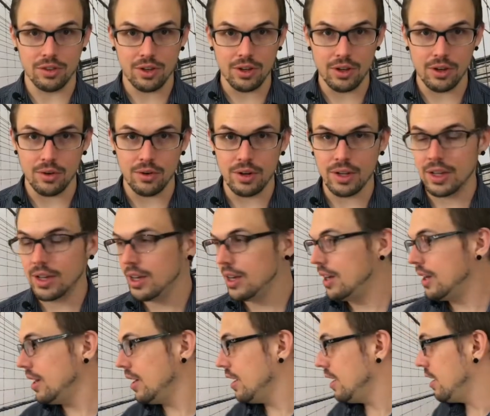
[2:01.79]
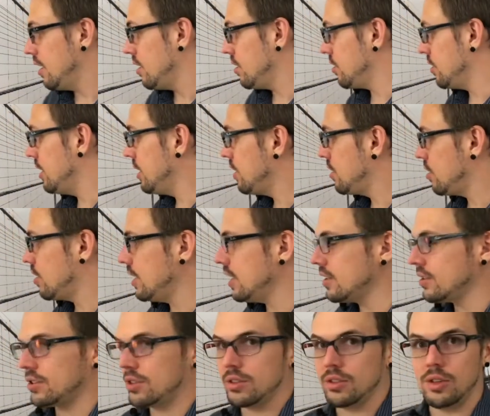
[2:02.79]
load. Link
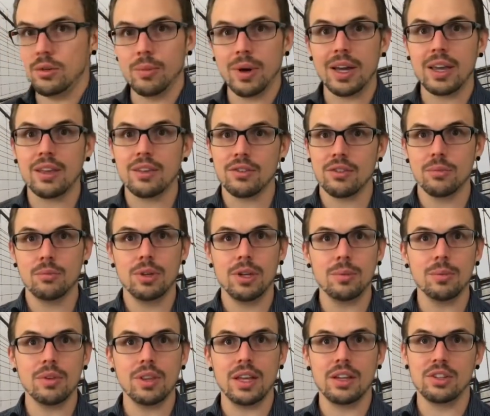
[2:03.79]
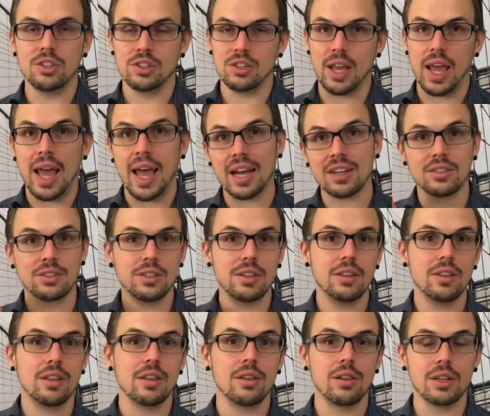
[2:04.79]
clicks, you might get some people that just
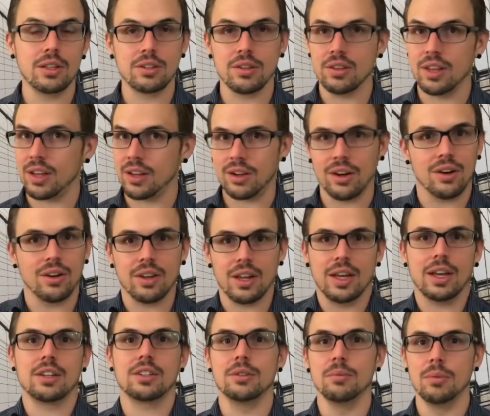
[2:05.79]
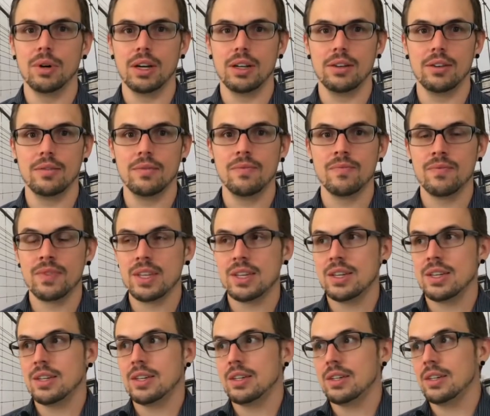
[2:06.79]
accidentally clicked on that call to action button,
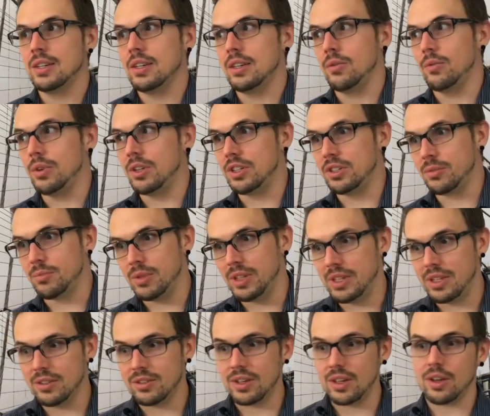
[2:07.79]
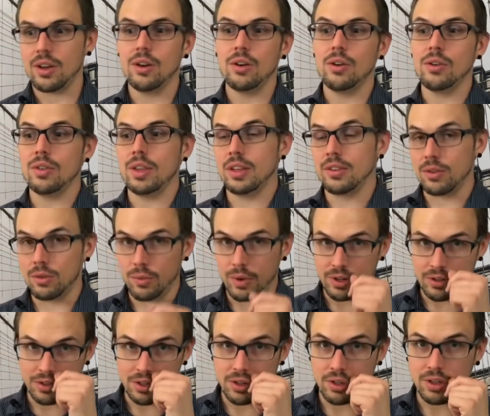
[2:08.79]
which means like, oh, that's a
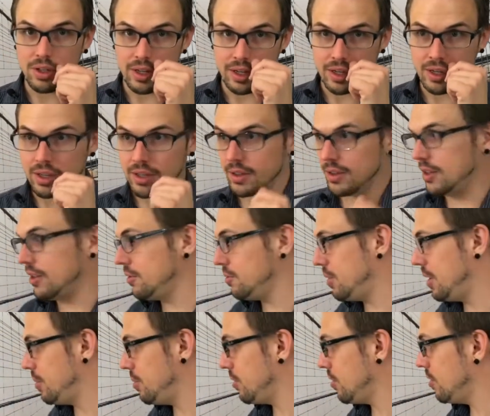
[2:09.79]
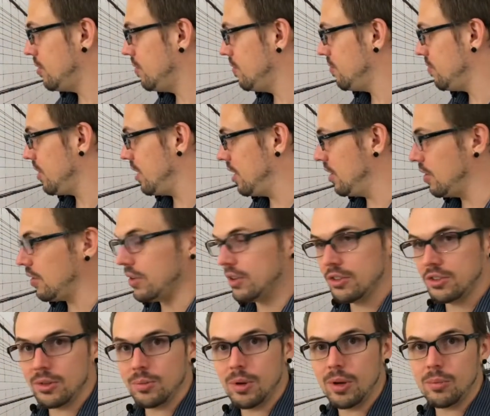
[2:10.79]
wasted click. These people, you know,
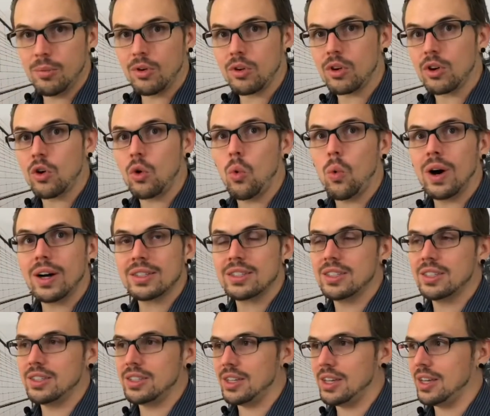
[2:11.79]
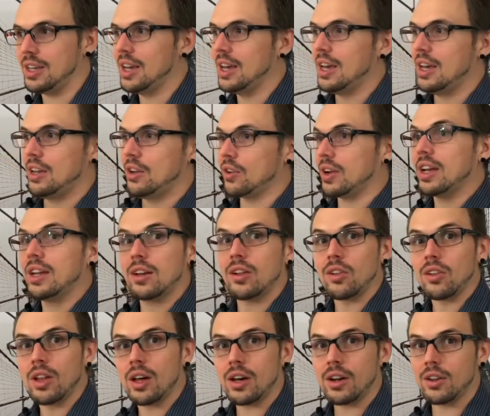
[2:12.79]
this is a bit more quantity. You're getting a
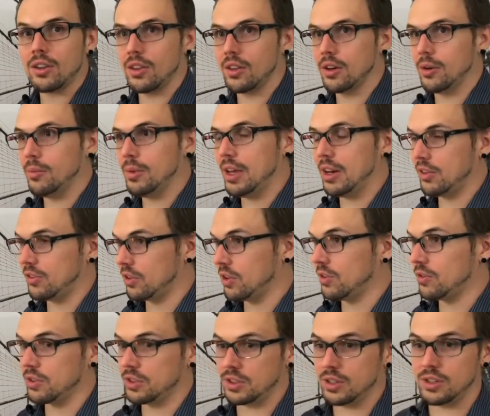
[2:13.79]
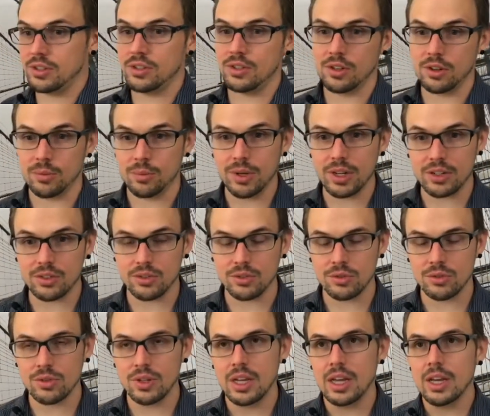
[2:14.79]
lot of them and it's good for seasoning your
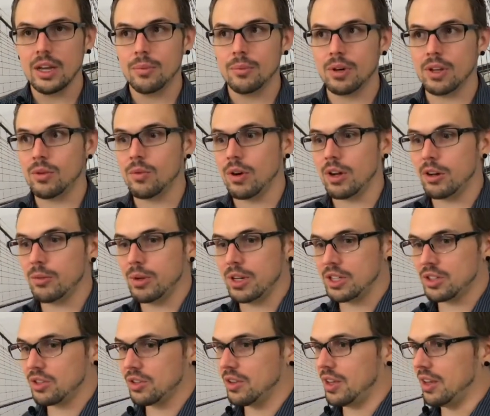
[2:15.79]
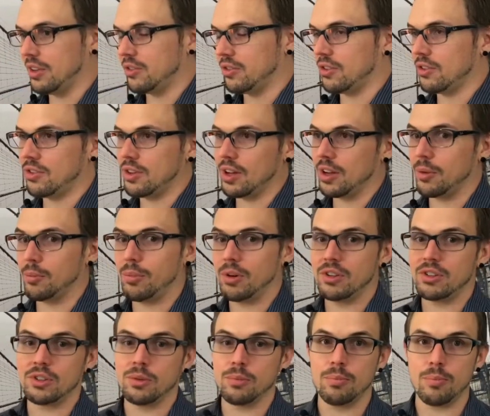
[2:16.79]
pixel, but you want to make sure that's just not a
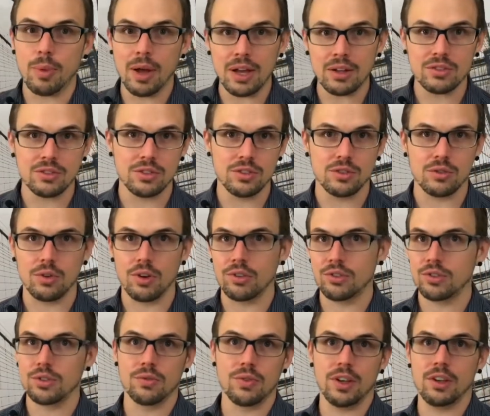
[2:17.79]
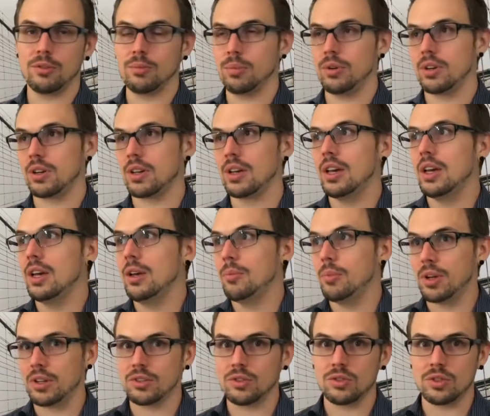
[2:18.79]
bunch of bounces or else your Facebook
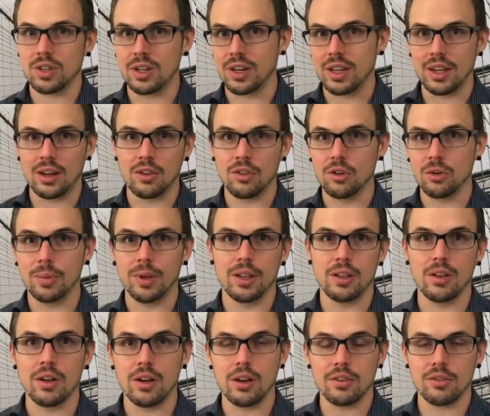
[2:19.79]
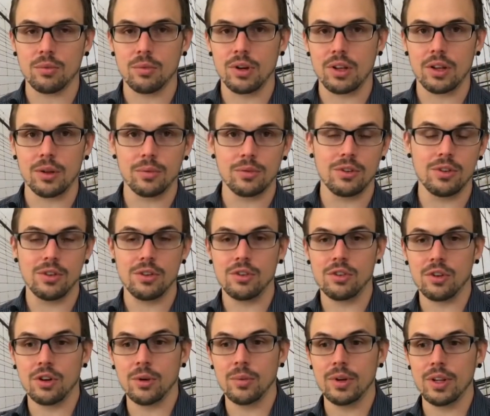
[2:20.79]
pixel is going to get a little bit lost when it comes to
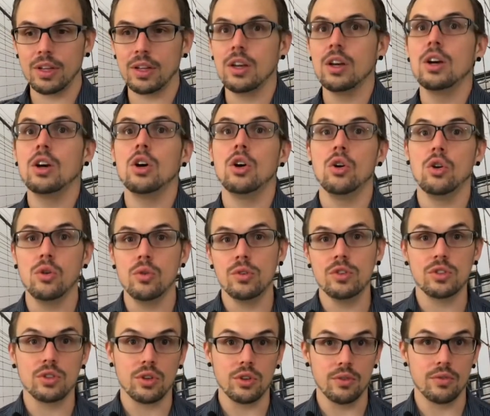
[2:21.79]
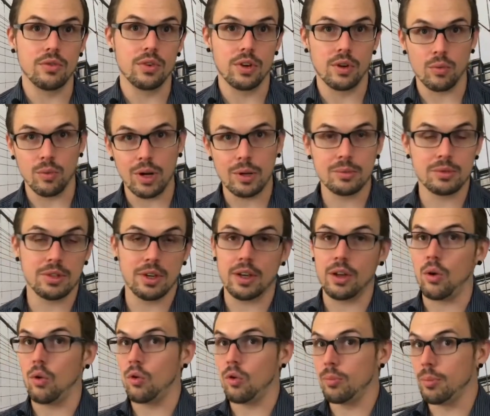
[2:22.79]
determining who is good for your
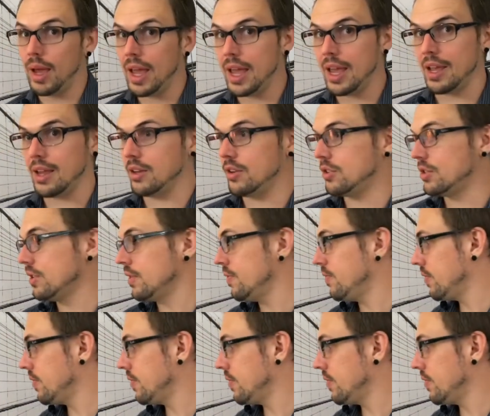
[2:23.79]
website or page.